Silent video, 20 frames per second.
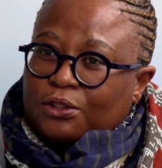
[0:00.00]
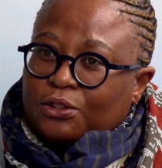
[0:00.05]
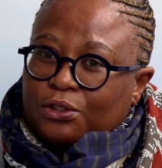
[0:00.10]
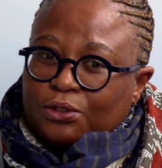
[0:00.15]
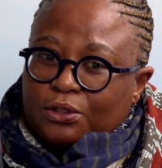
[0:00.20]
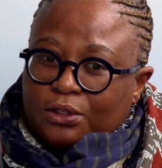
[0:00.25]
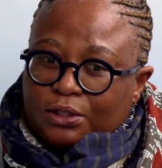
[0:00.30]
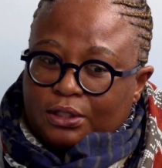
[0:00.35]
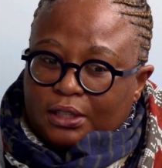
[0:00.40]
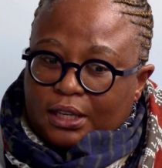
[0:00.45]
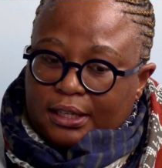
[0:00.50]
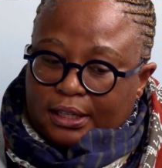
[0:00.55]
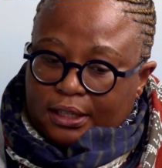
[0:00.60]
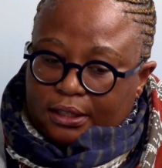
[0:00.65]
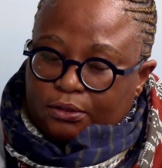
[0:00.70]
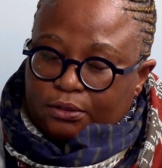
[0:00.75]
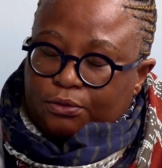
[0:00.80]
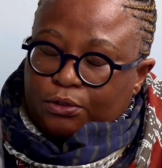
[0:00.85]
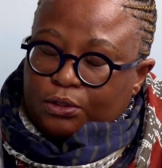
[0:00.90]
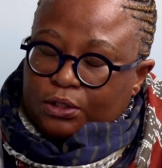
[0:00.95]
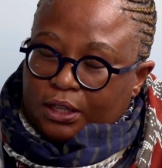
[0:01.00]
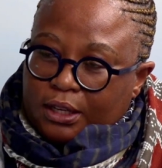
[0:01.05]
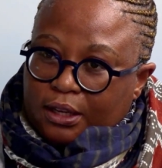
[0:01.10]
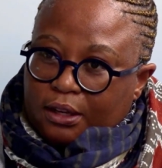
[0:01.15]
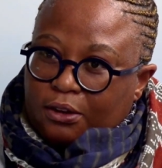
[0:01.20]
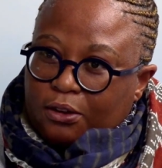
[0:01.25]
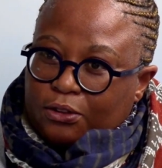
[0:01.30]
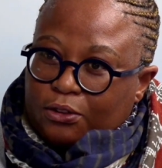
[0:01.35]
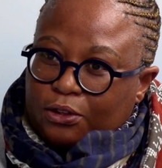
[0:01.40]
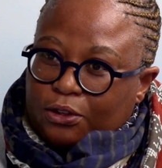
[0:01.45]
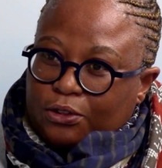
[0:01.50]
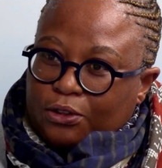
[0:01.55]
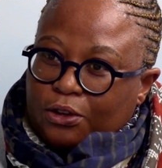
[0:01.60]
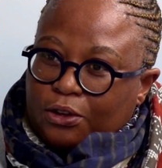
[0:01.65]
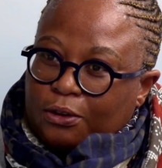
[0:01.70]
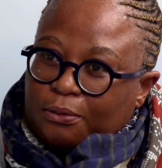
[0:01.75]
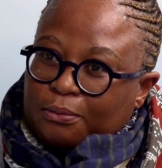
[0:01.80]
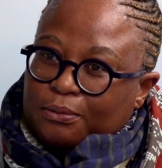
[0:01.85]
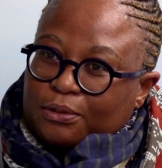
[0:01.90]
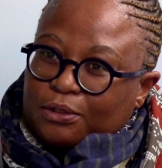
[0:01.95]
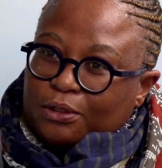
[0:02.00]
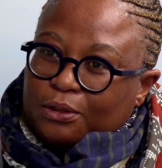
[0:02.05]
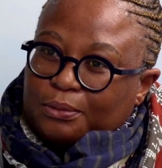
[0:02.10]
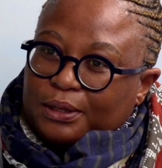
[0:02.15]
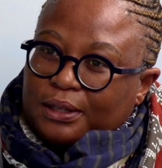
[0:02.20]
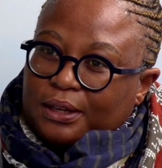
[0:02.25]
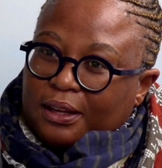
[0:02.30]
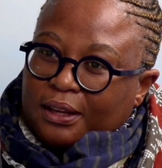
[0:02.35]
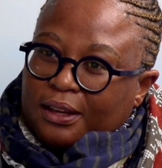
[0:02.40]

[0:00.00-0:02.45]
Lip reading: It took 10 years for Takealot.com to